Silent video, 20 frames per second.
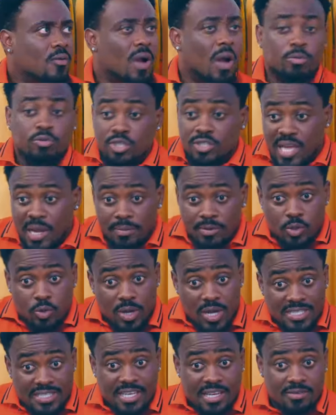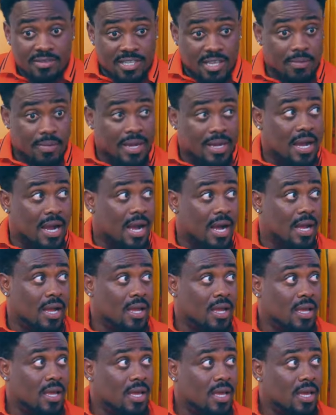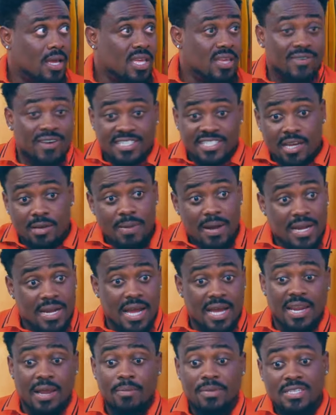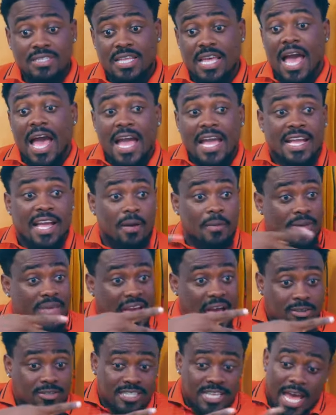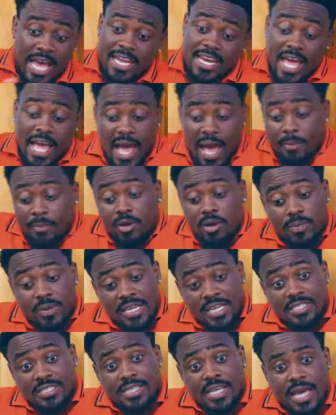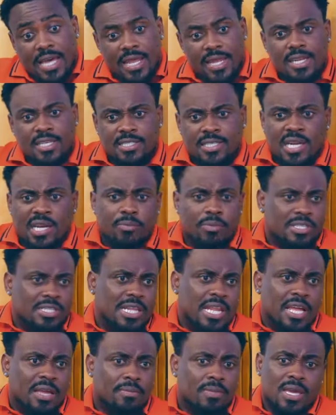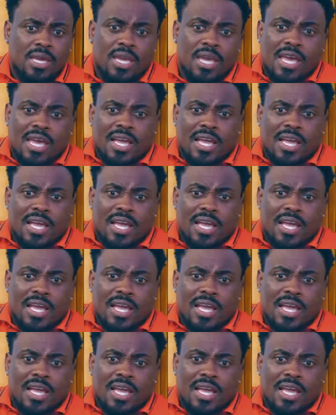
Why would you tell me to go and sell my car? If I sell my car, that means I can't be outside. I'm going to be inside. And a celebrity like me...